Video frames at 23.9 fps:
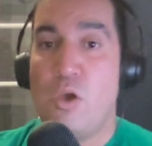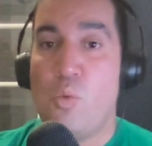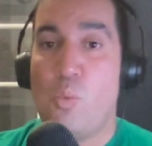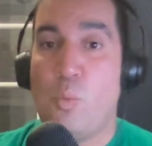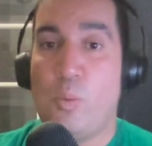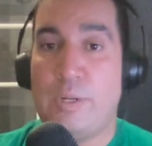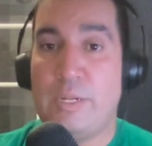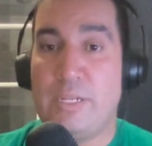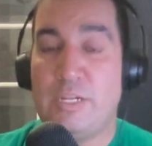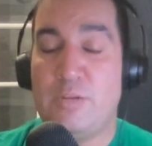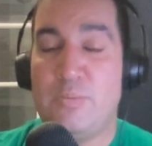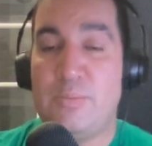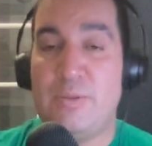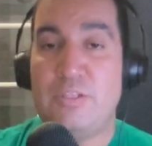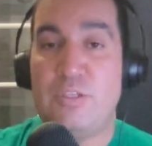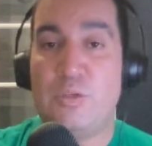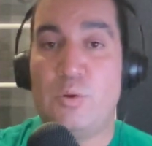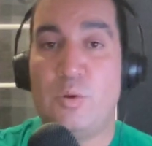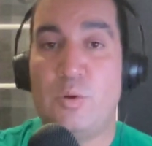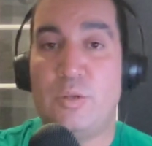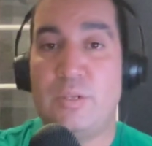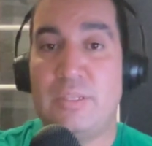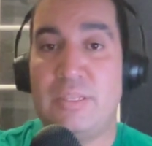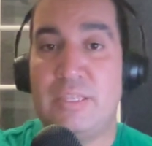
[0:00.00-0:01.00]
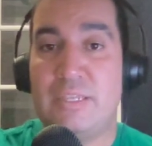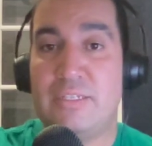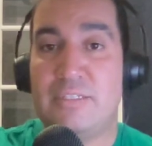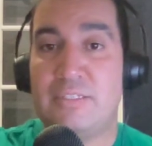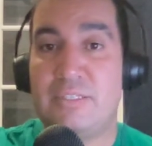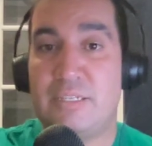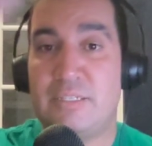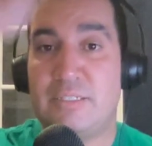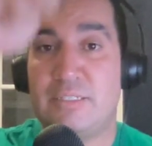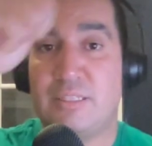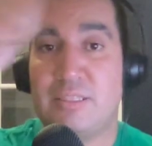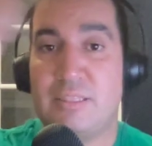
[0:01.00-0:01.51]
We need to be doing
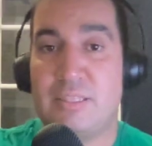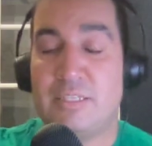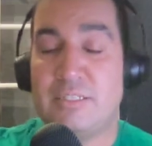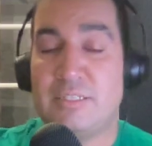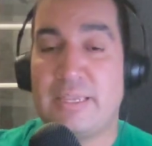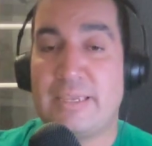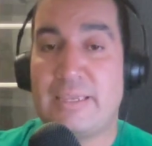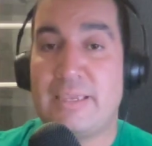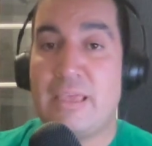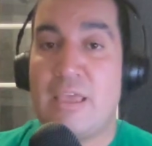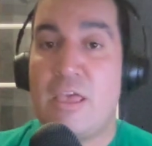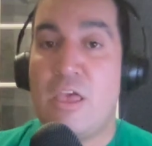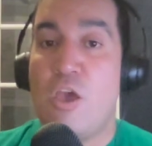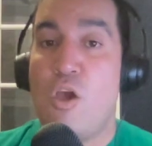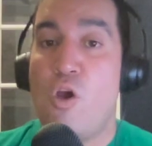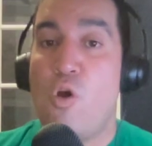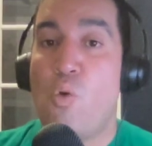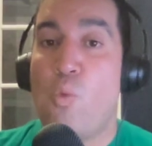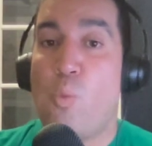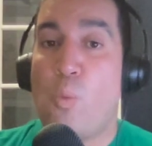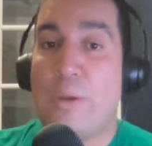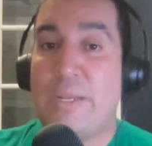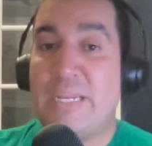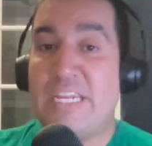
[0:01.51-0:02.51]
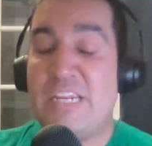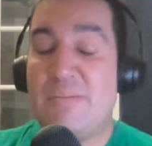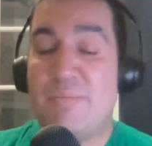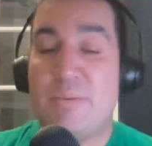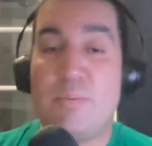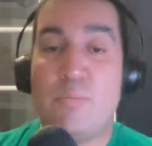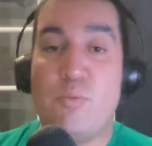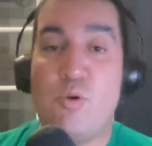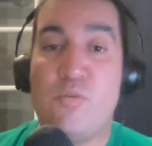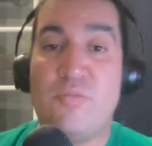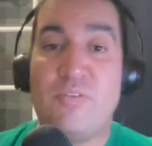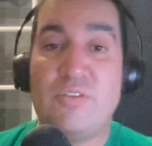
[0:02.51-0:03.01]
this, and this. Like, we need to be
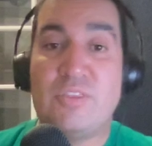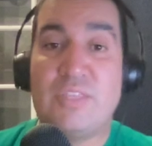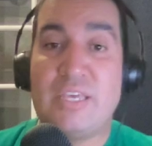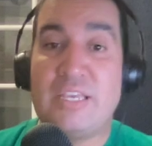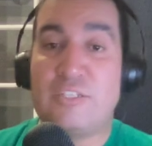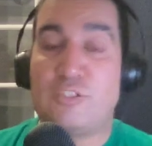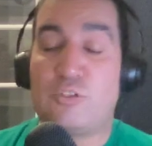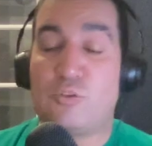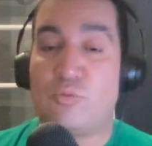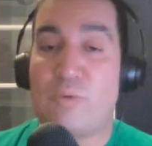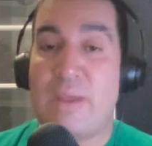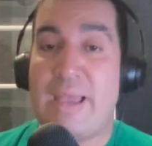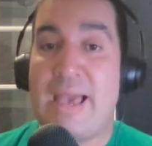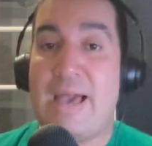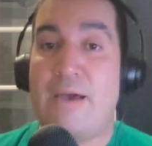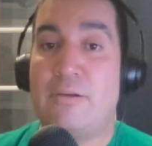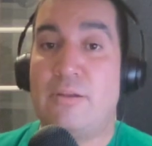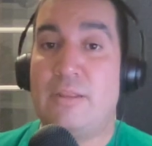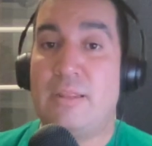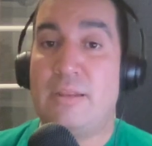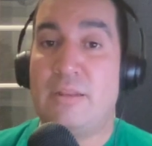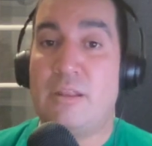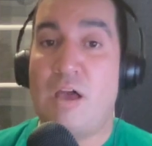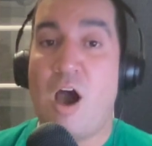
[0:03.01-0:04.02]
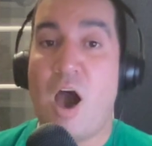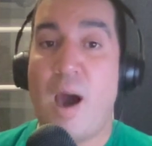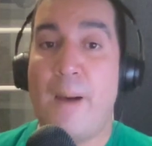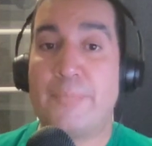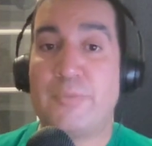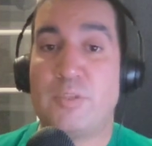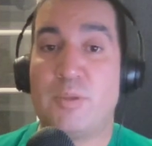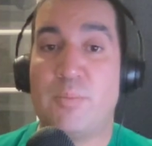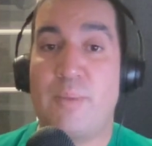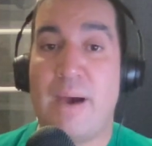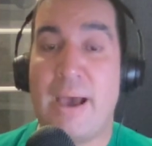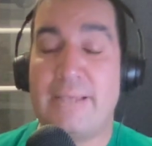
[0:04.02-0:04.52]
moving things around and
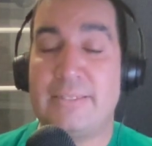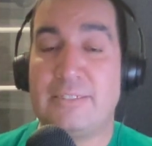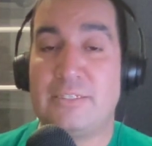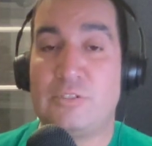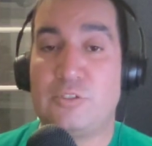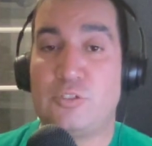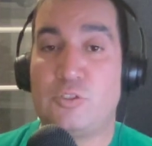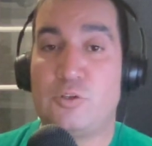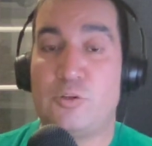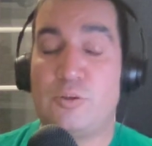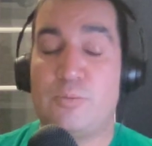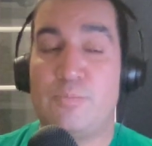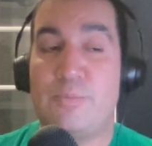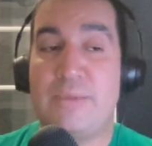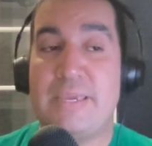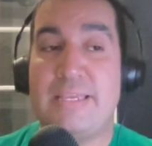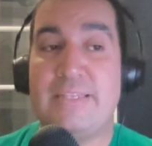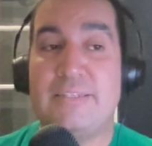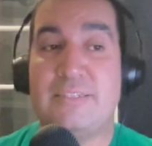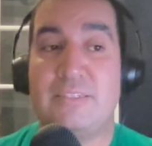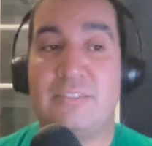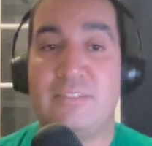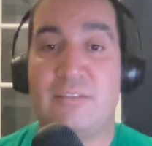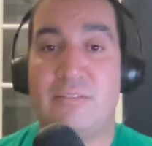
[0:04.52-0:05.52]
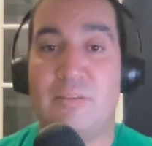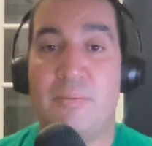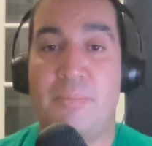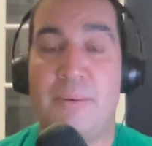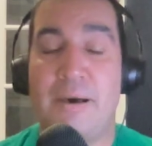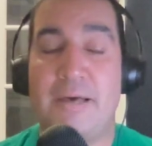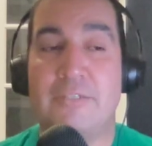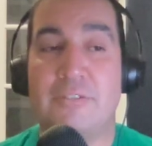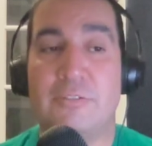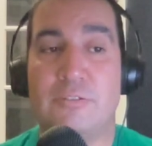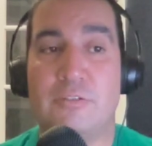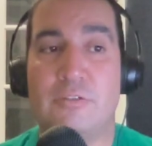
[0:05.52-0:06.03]
optimizing certain pieces of the
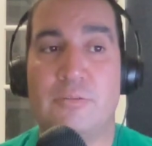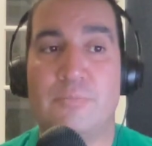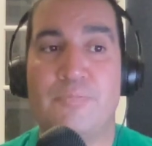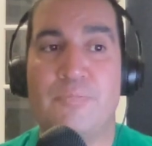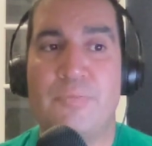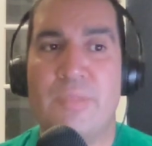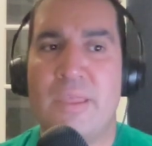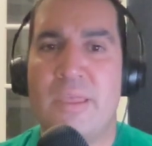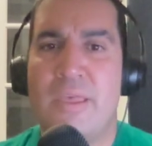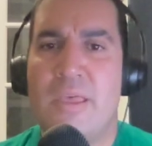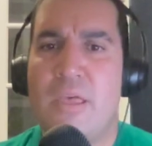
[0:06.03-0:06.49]
puzzle.